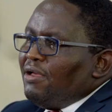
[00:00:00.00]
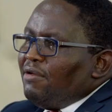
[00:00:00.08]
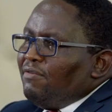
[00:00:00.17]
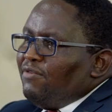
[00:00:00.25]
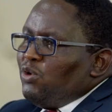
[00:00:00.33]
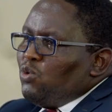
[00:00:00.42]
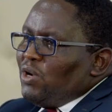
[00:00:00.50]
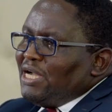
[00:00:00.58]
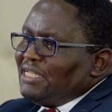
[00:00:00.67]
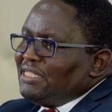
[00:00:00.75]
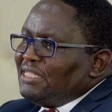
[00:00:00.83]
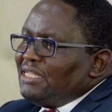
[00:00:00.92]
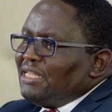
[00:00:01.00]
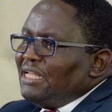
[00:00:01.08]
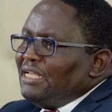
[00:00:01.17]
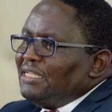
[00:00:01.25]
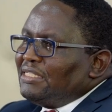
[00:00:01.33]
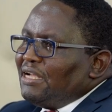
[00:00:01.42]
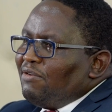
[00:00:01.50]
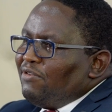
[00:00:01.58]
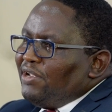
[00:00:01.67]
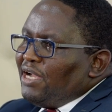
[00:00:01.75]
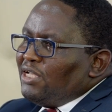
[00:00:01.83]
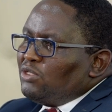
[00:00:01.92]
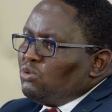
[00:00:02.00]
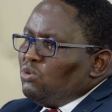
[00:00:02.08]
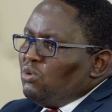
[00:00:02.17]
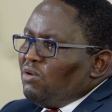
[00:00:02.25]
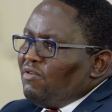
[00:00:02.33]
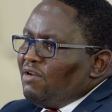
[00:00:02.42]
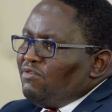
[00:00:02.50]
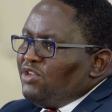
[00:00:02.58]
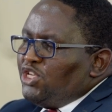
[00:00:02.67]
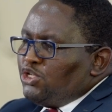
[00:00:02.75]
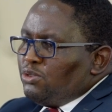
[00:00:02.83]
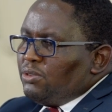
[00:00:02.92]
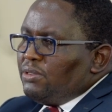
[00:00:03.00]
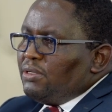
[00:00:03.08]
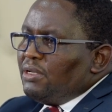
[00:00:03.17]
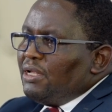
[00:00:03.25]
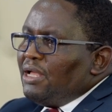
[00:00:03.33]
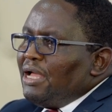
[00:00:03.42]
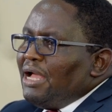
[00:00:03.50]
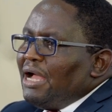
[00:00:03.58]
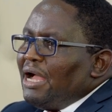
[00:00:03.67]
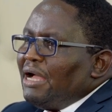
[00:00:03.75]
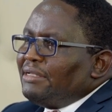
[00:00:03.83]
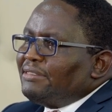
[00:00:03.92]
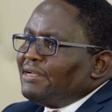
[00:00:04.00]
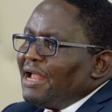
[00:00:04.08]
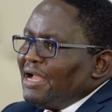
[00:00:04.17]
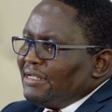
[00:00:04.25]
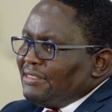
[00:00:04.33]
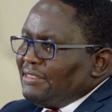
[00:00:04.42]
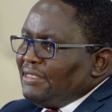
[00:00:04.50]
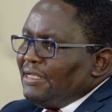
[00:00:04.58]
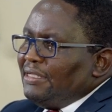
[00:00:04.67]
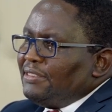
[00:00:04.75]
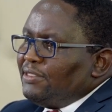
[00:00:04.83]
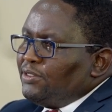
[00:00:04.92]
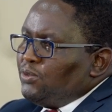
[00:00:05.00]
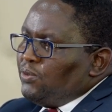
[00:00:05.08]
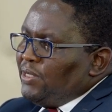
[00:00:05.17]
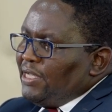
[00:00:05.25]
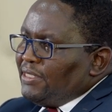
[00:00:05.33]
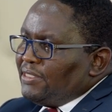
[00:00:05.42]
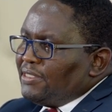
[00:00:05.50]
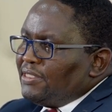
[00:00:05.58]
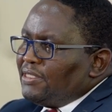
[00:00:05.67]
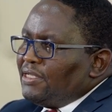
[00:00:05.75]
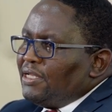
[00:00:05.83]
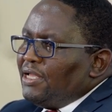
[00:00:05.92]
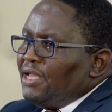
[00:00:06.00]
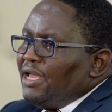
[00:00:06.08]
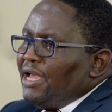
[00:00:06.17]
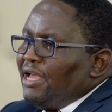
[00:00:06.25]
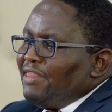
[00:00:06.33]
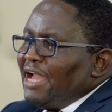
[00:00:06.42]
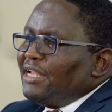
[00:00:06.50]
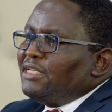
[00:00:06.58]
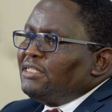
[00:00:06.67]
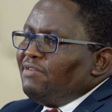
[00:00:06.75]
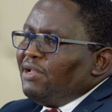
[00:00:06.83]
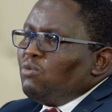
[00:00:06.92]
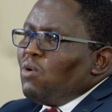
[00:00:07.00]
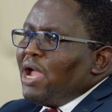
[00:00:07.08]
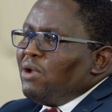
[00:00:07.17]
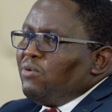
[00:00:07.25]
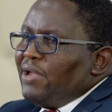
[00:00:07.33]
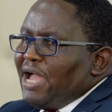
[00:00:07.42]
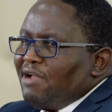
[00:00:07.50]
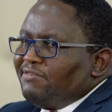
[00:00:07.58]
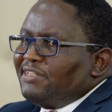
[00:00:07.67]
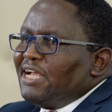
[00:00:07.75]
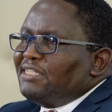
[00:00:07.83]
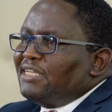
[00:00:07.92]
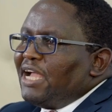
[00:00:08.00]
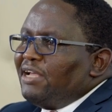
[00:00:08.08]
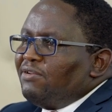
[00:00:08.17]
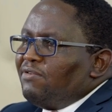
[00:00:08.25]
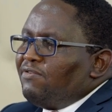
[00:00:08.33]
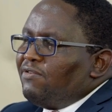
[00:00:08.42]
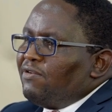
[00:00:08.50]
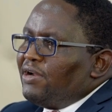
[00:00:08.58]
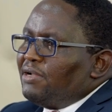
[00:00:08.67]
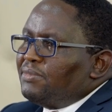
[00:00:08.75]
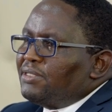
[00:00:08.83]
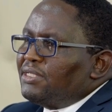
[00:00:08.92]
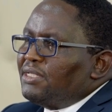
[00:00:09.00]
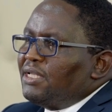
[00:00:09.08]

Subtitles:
Viewers, the East African School of Aviation attracts its students, and that is even why we have such kind of forums.